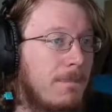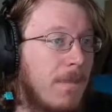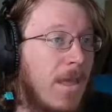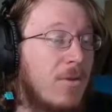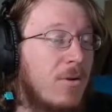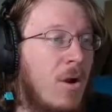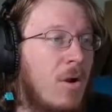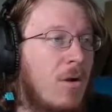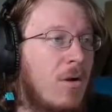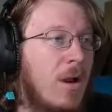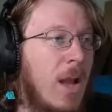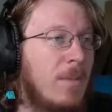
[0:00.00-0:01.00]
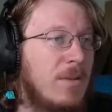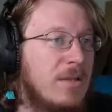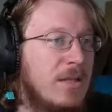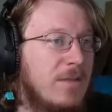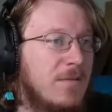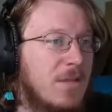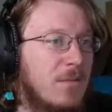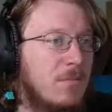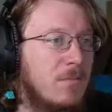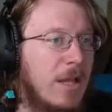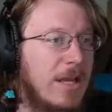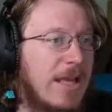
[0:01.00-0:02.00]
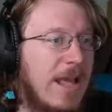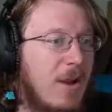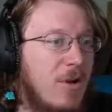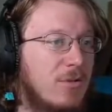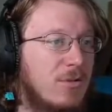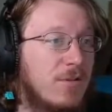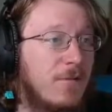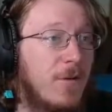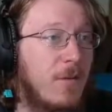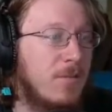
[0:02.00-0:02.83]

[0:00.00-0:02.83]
And there are, I believe, some characters from